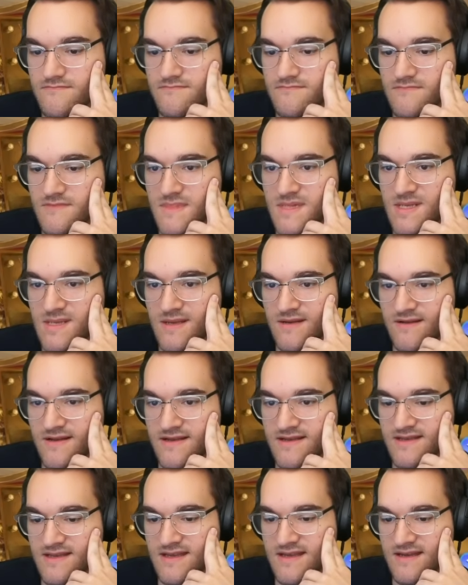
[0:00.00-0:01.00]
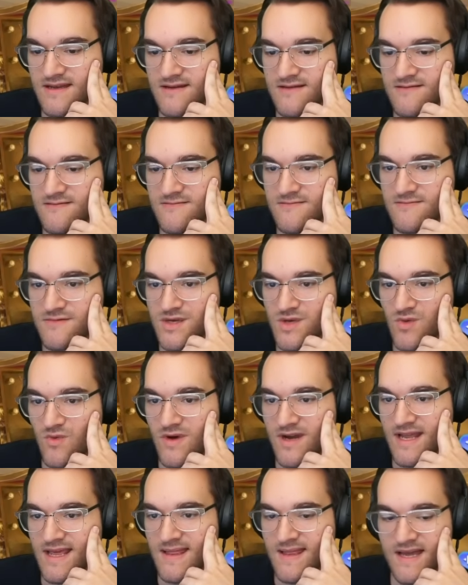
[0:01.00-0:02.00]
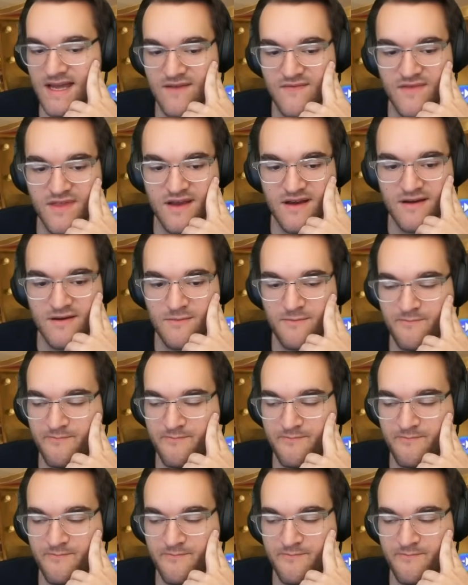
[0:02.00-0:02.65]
Still at 20 life there.